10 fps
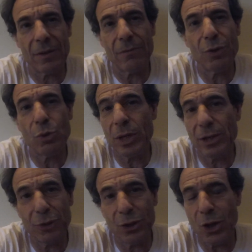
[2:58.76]
a few
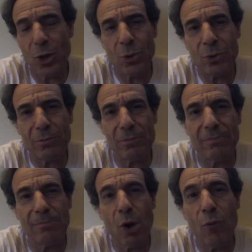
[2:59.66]
weeks ago,
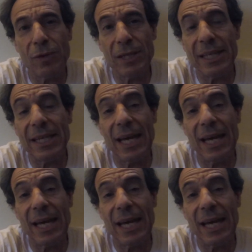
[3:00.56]
hopefully to